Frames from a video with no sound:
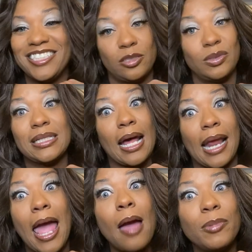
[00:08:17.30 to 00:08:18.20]
she was not a
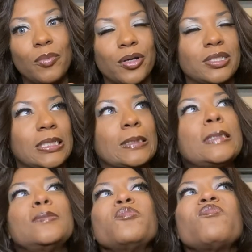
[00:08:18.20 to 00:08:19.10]
happy person.
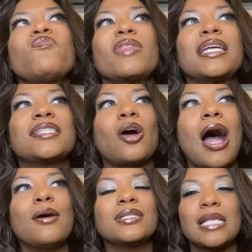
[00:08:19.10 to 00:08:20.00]
So
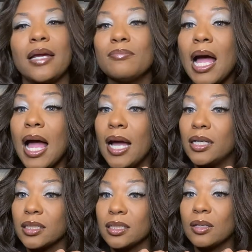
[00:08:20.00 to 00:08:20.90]
I was like, Ma,
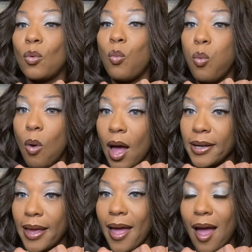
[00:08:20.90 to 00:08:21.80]
what
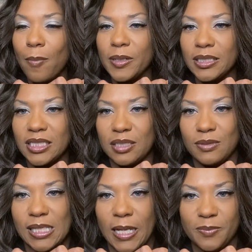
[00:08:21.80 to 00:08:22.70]
happened? And she
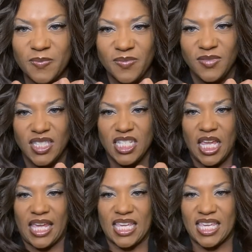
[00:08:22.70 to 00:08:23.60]
was like,
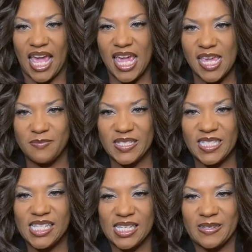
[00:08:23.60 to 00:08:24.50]
he came
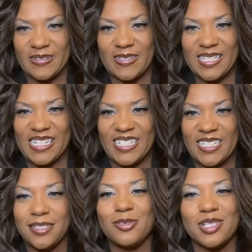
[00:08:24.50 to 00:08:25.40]
into the
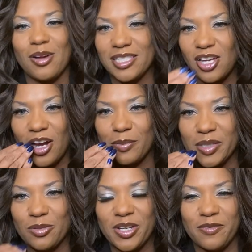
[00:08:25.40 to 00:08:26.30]
kitchen. She was always talking
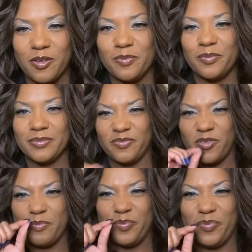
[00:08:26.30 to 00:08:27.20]
between from
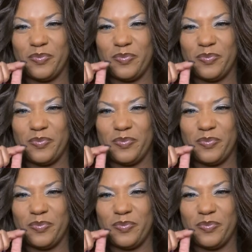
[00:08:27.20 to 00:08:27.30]
from